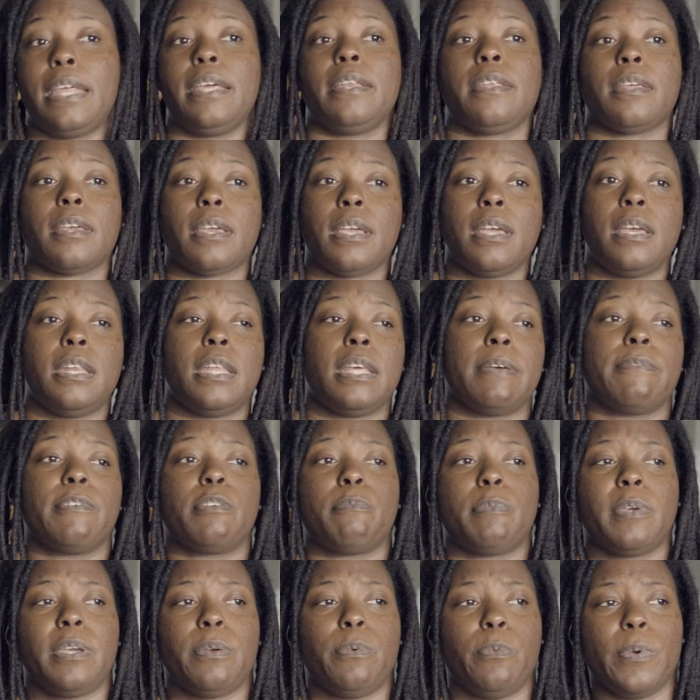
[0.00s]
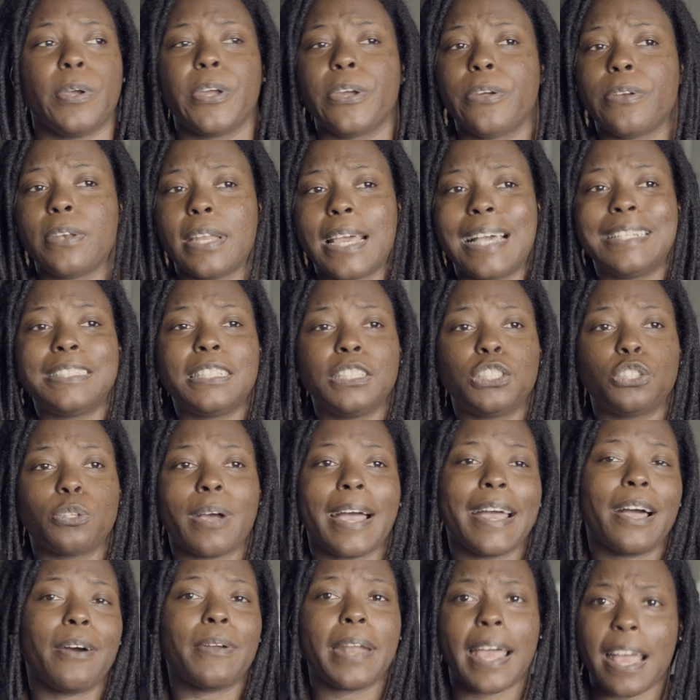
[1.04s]
it, and it would be weird not to
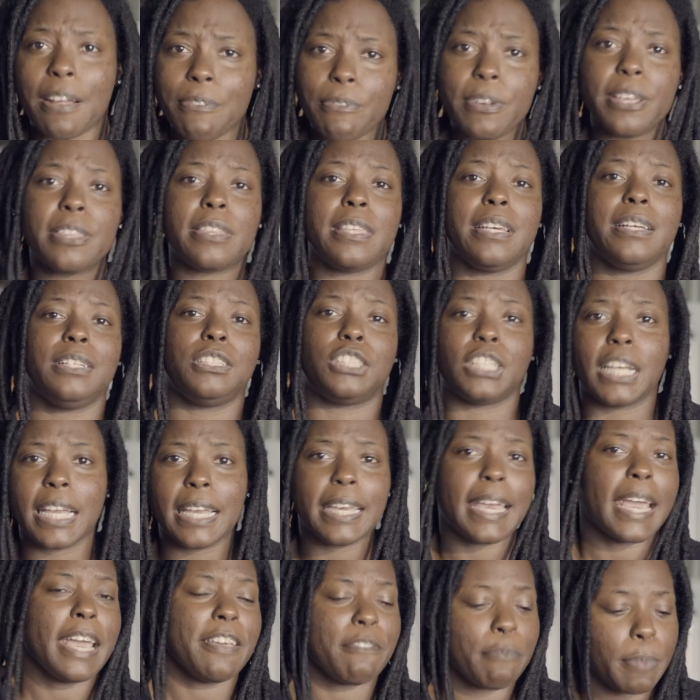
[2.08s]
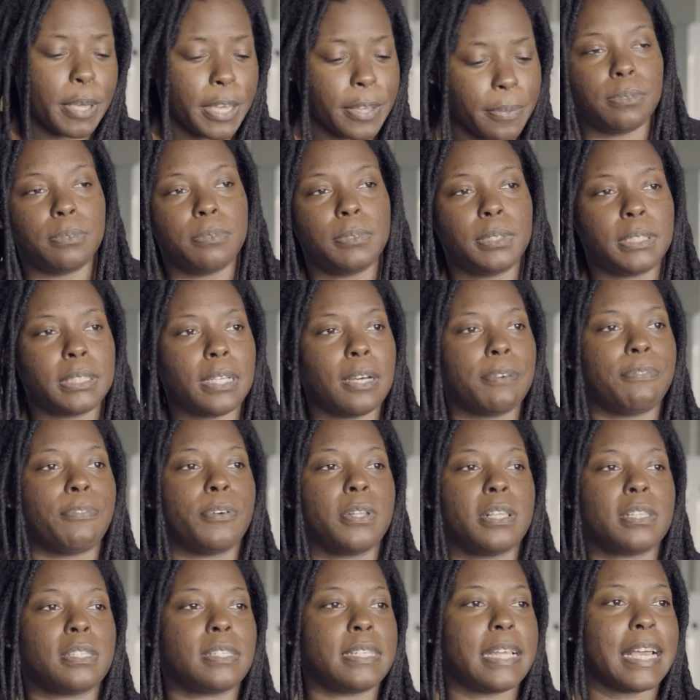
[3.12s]
try out everything Jay gave me. So for
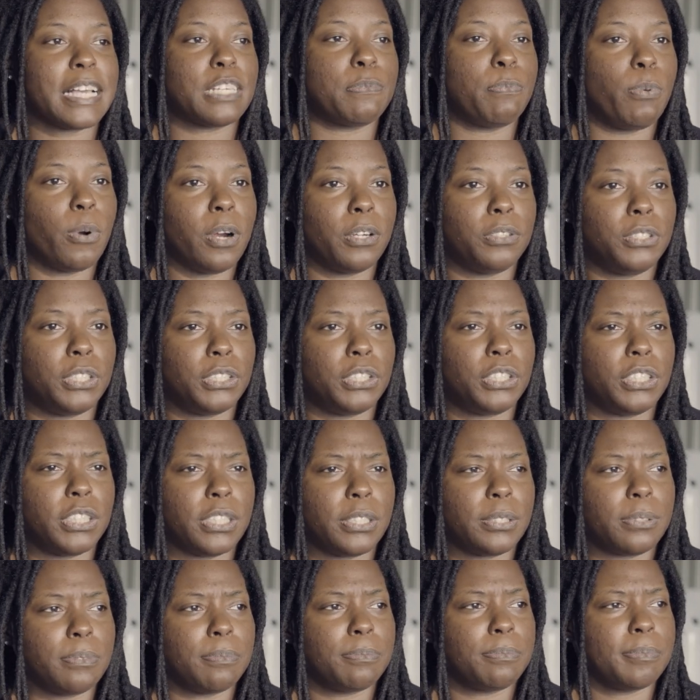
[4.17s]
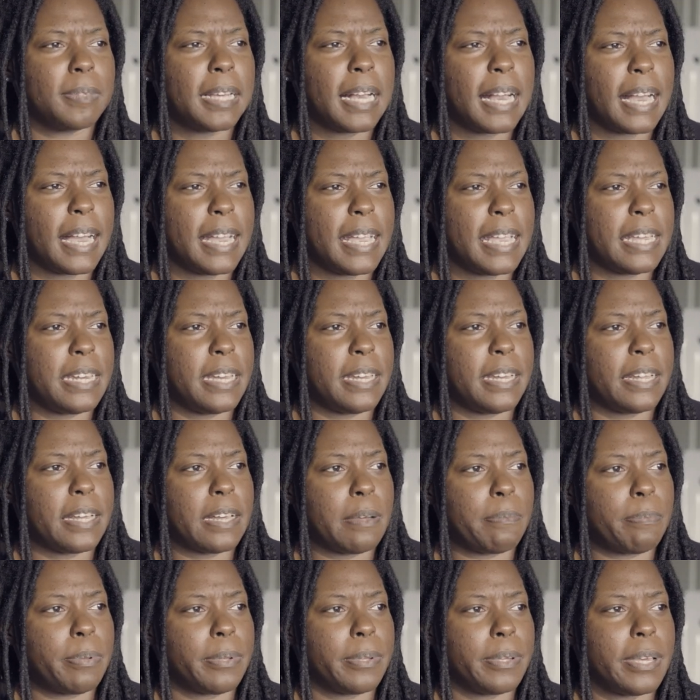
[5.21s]
this next portrait shoot, I ended
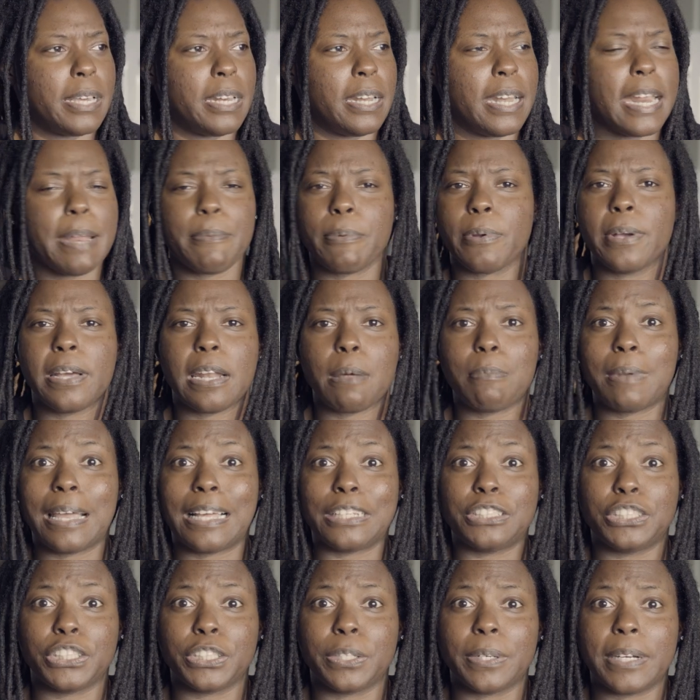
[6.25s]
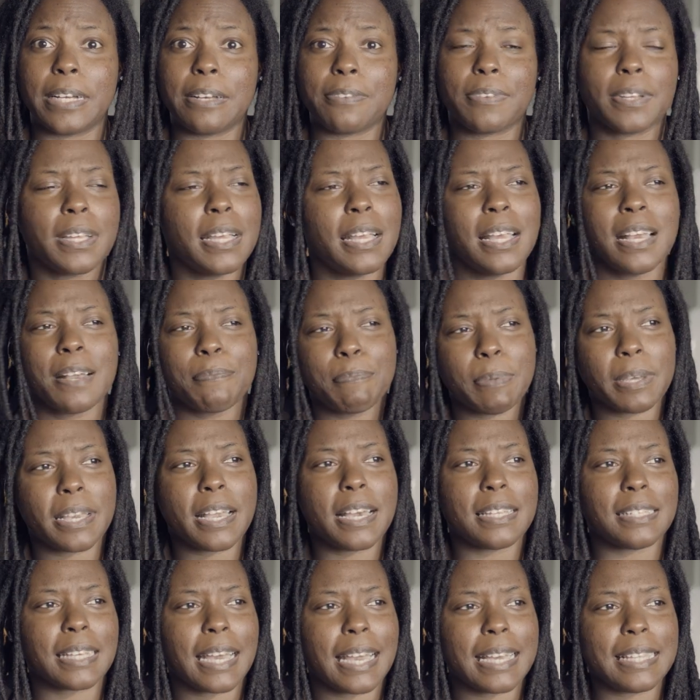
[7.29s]
up in a neighborhood I'm not sure of,
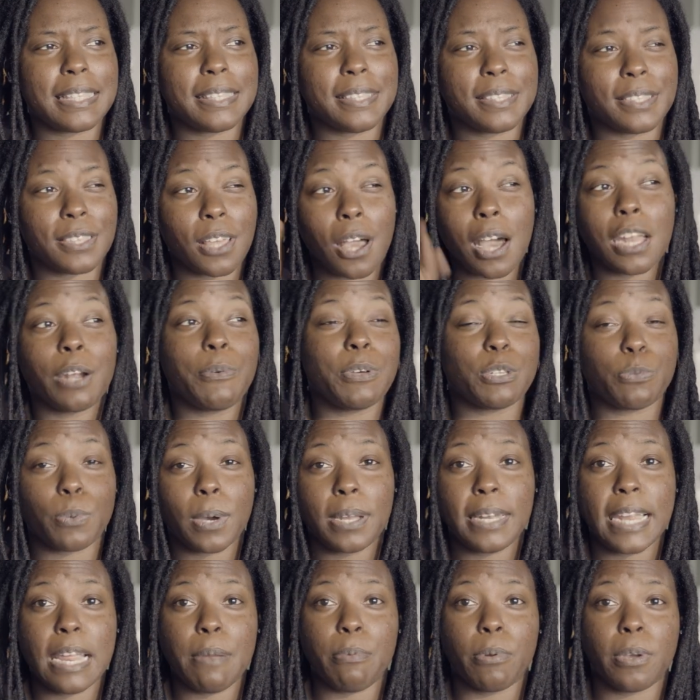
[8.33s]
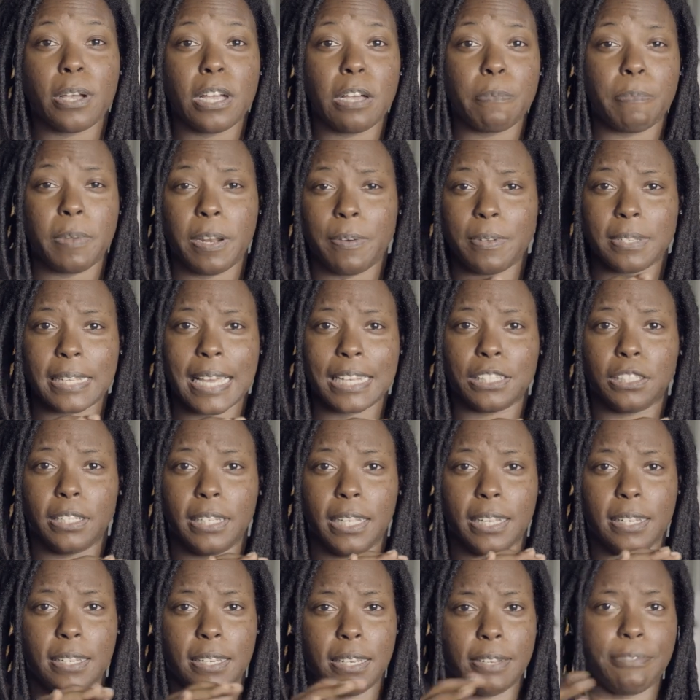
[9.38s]
because I thought it was one neighborhood, but it was actually
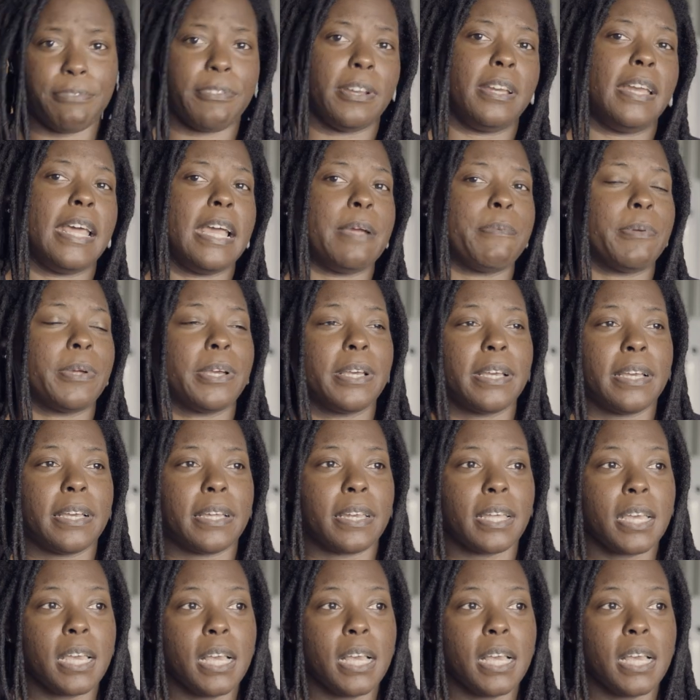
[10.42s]
a different neighborhood.